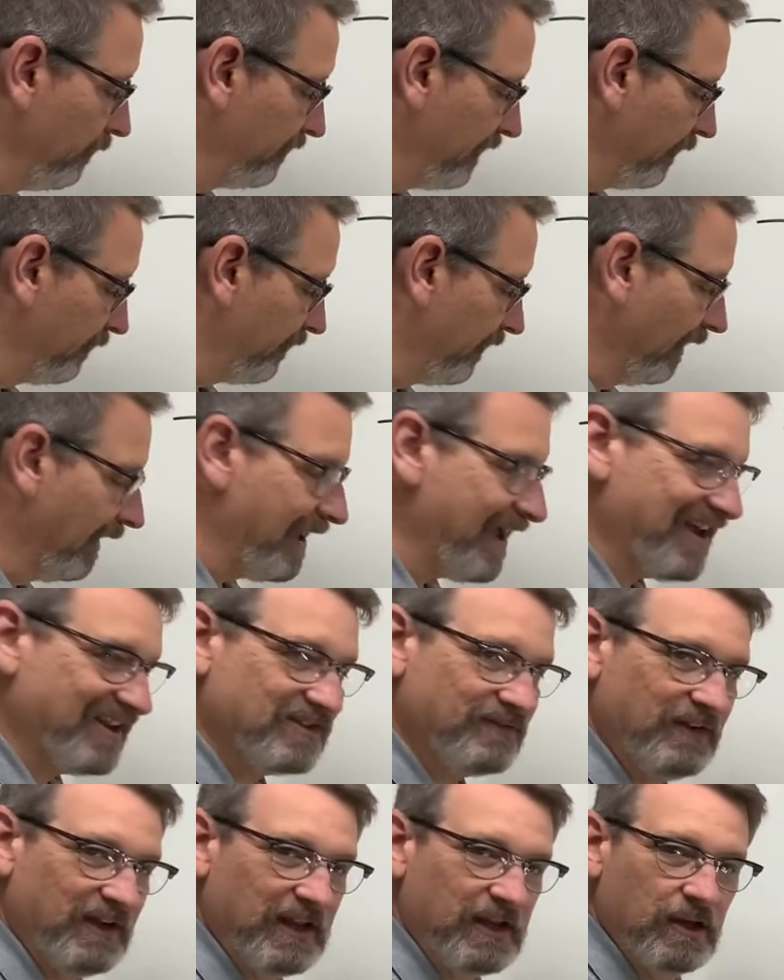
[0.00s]
That's the last
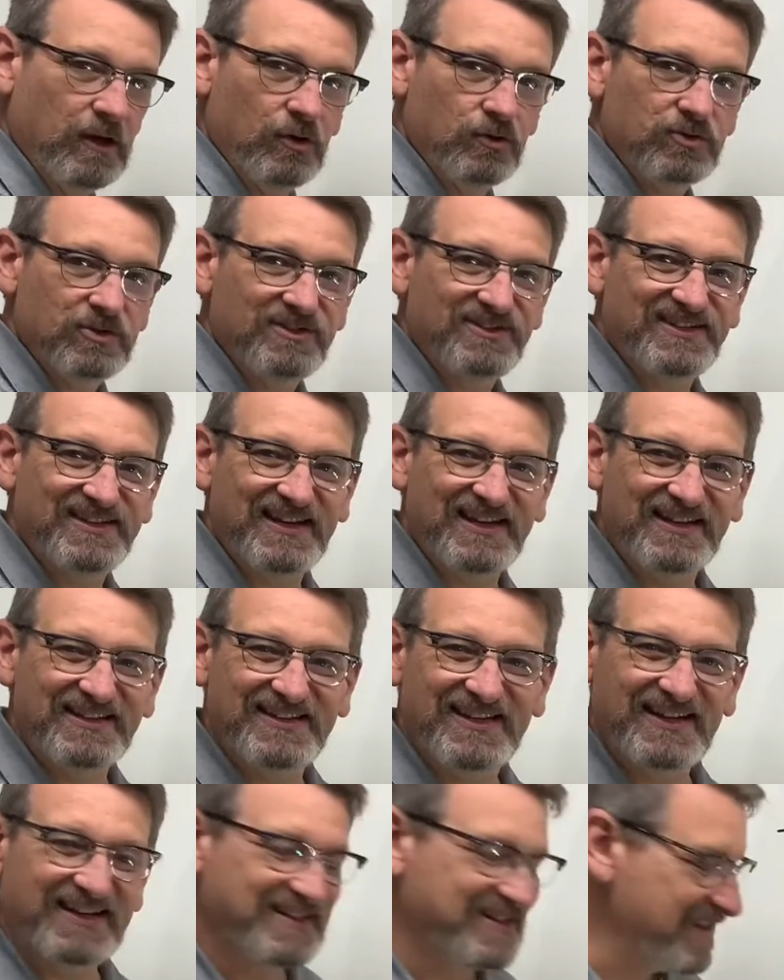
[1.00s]
videos since
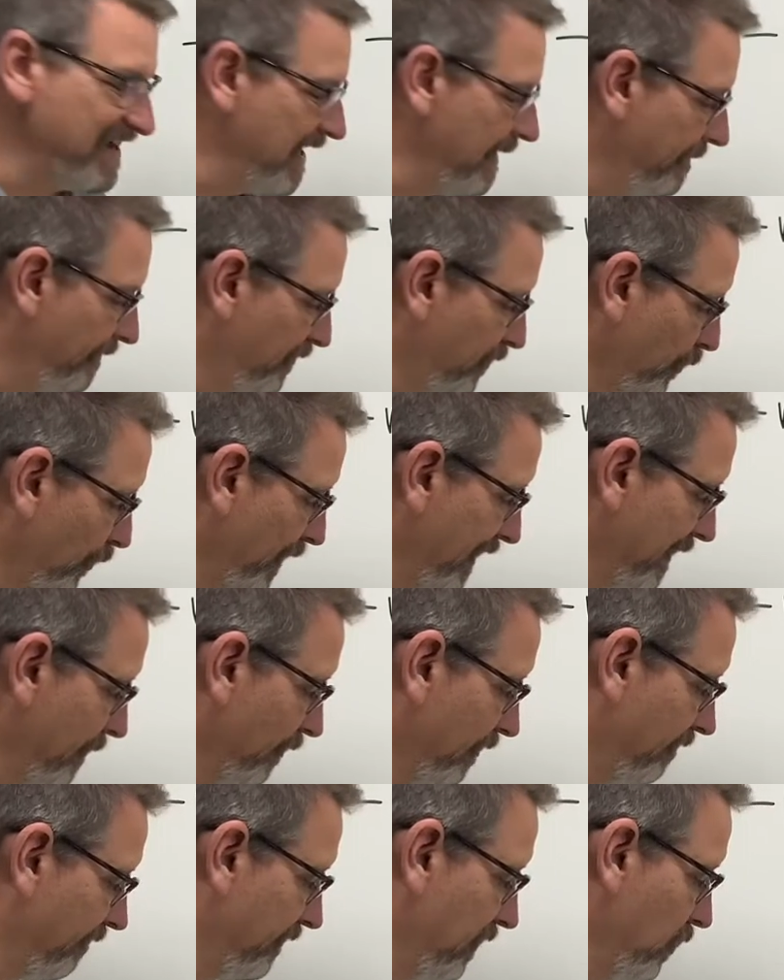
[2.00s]
exam three
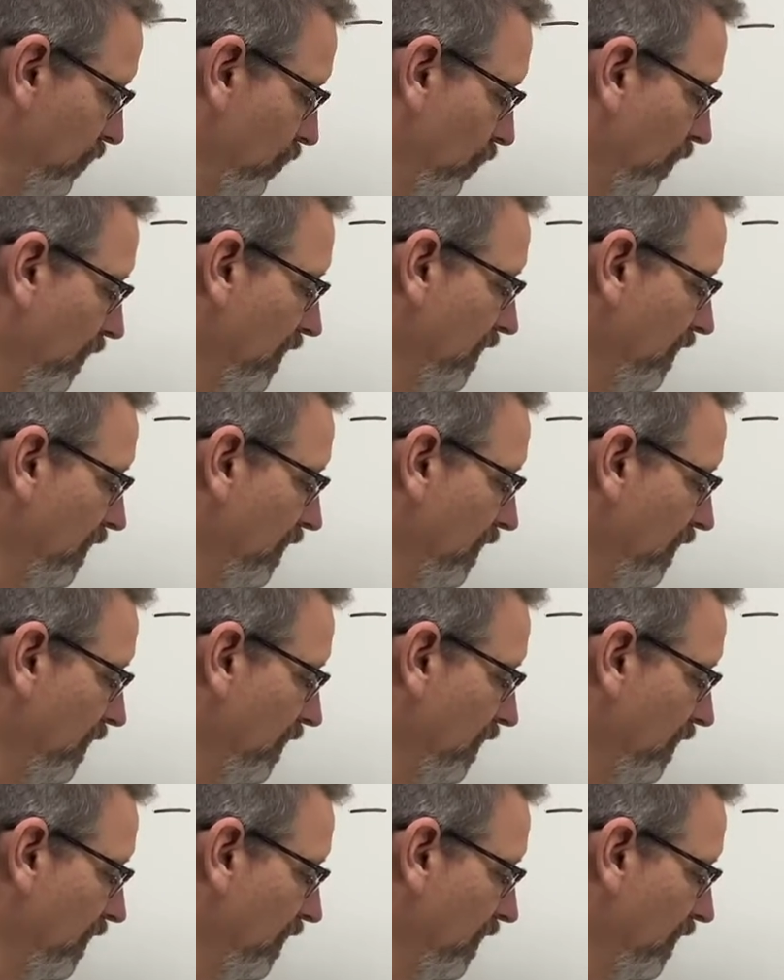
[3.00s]
review.